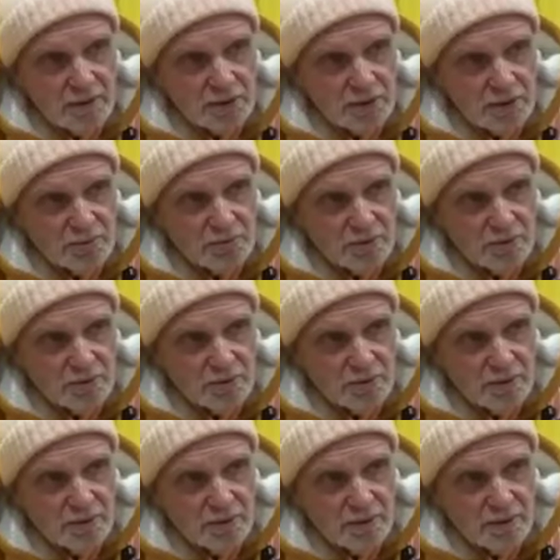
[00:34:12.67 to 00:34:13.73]
Shambhu,
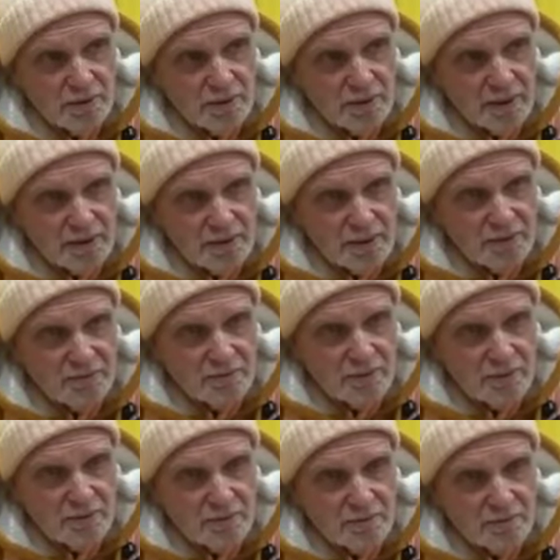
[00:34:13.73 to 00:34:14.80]
and
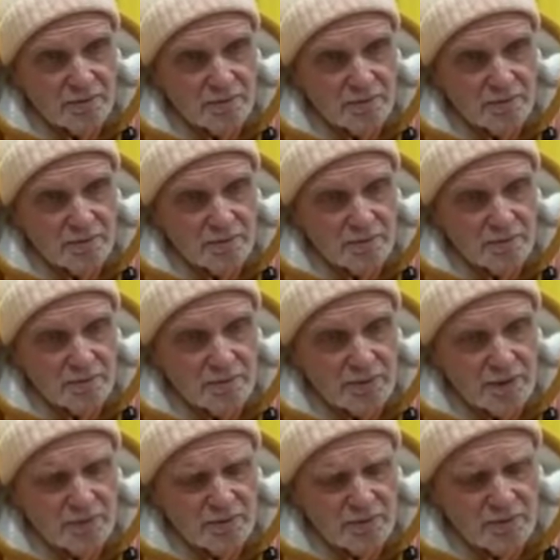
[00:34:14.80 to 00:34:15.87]

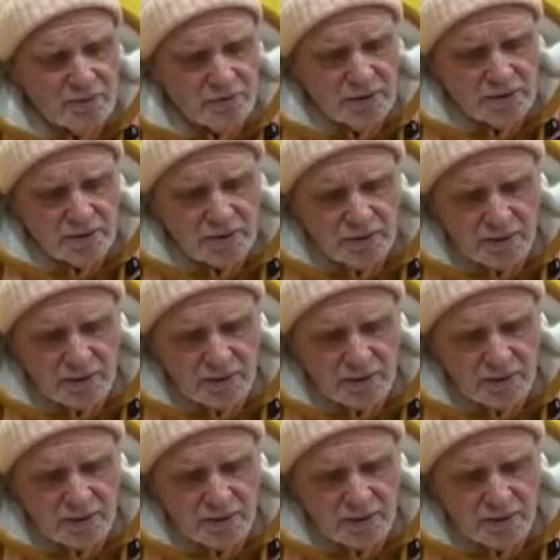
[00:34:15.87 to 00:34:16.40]
Devadrita,